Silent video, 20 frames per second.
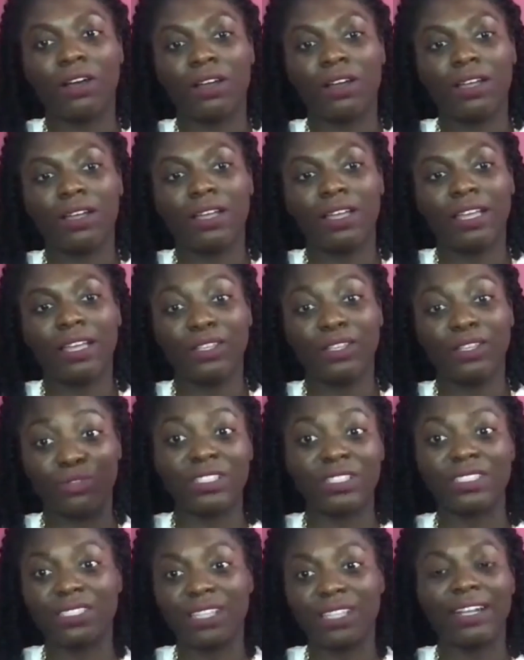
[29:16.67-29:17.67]
is
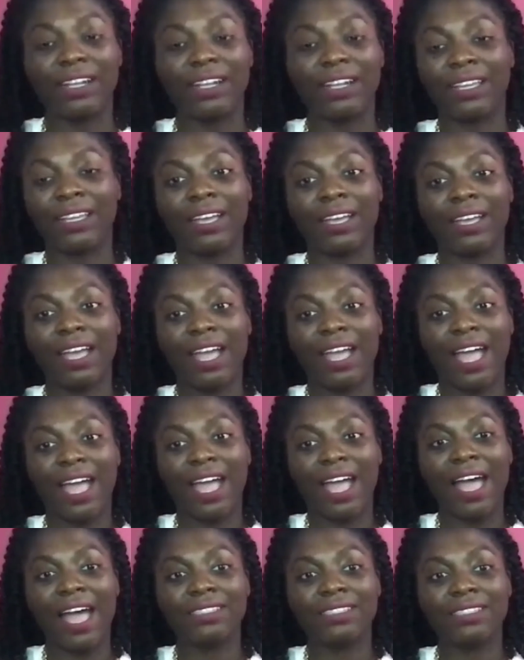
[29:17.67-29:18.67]
freestyling,
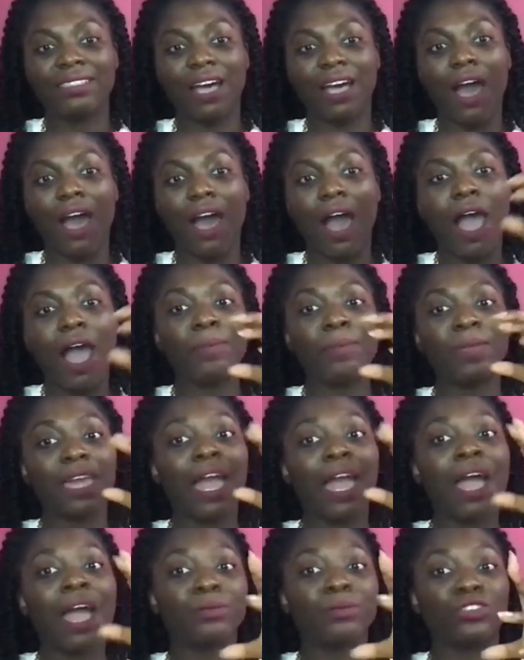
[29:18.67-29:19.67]
and I'm
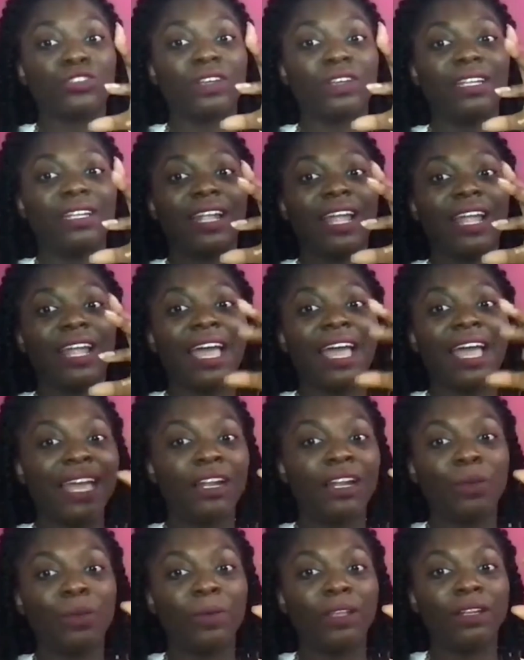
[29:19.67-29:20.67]
capturing an
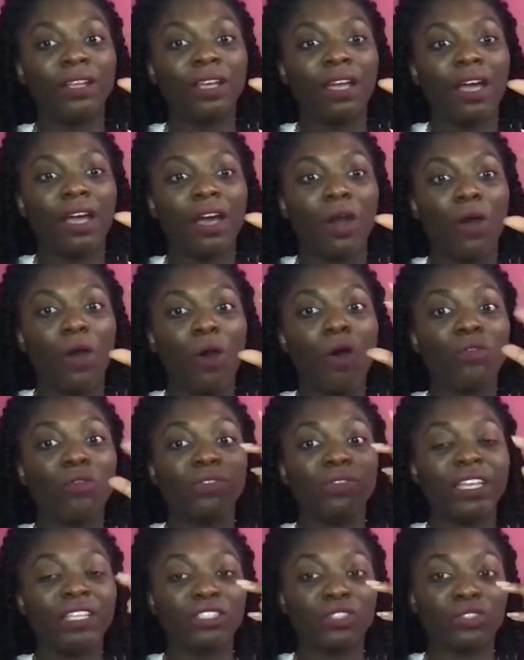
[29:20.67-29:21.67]
element of
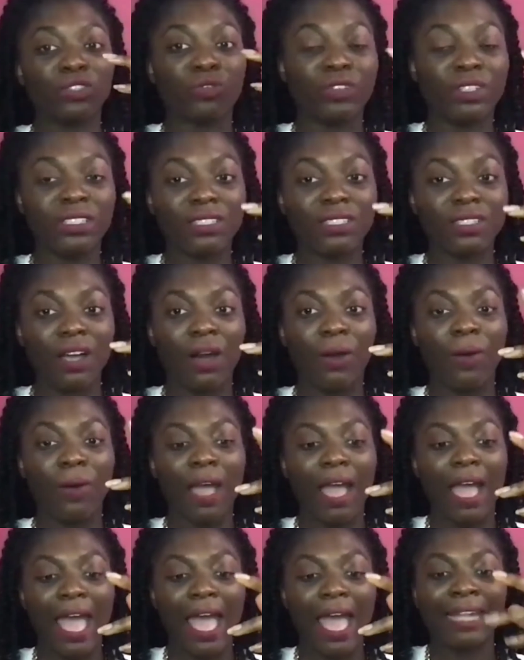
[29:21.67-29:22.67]
nature's freestyle.
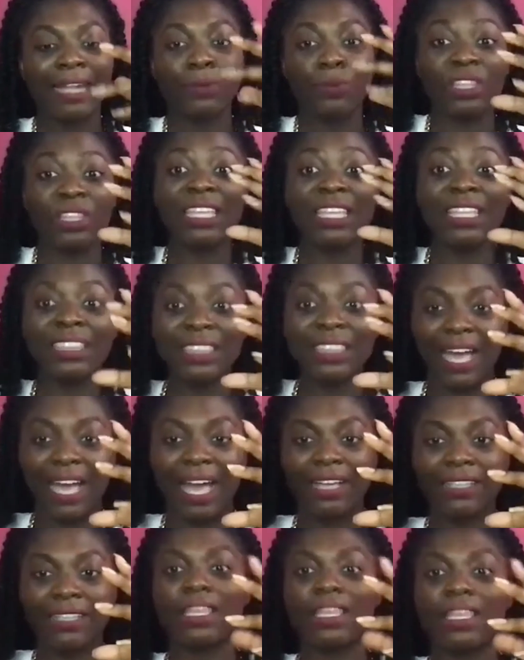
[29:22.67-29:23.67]
And within
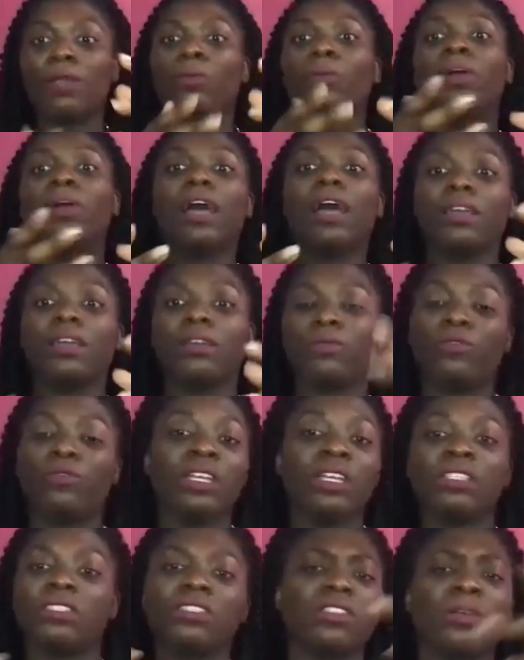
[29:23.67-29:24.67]
that, say when for
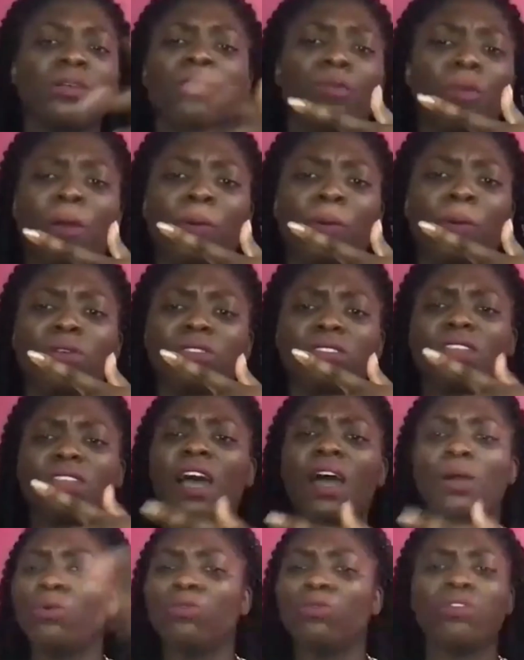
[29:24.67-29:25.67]
instance, some of my posts, I
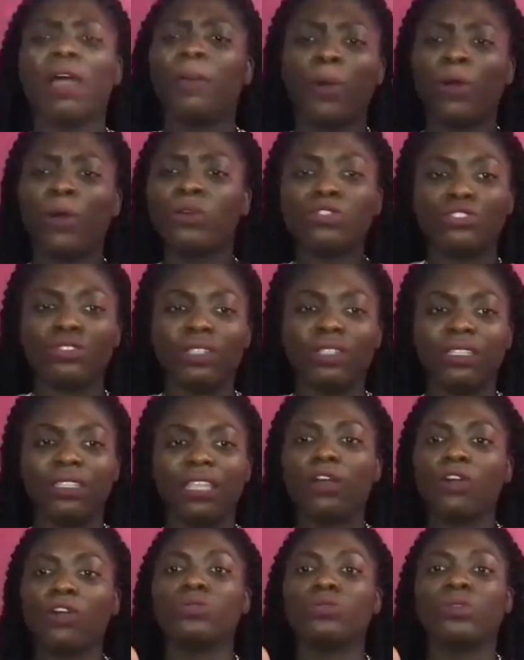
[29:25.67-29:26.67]
will write poetry that
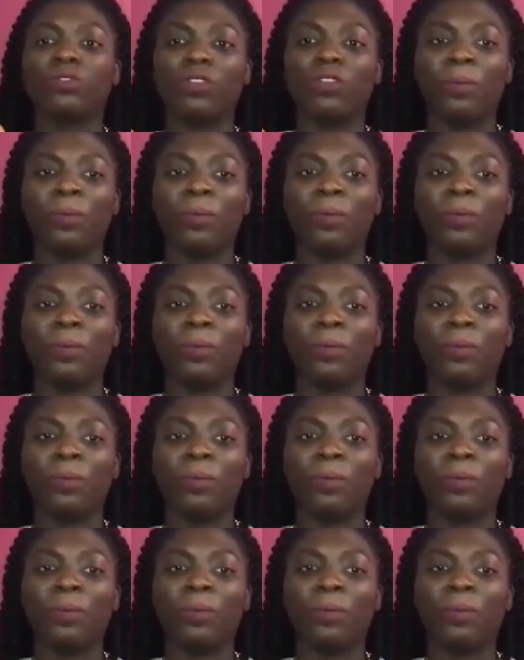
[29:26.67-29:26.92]
goes with them.